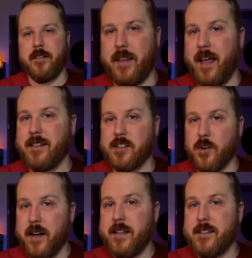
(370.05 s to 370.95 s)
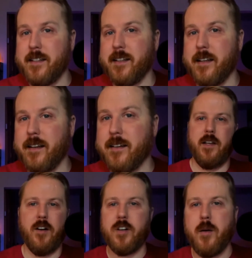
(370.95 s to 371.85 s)
That's crazy.
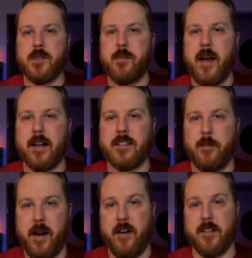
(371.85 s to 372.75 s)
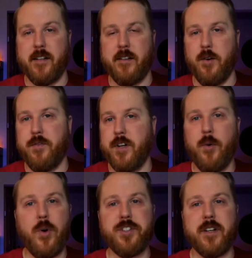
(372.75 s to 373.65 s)
It all comes back to parenting though. If you
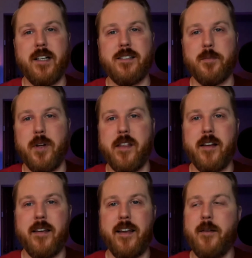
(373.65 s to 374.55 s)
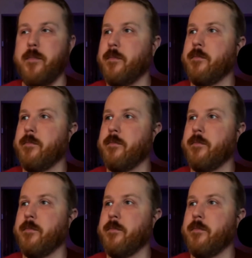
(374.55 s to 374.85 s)
don't want your kids to play that game,